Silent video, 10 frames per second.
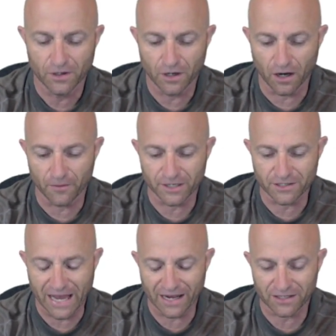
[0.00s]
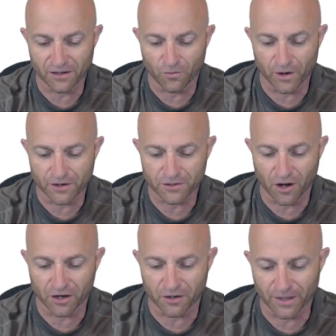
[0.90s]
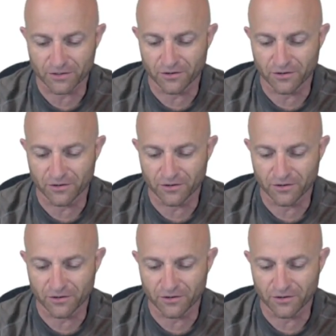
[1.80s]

exactly what you're talking about.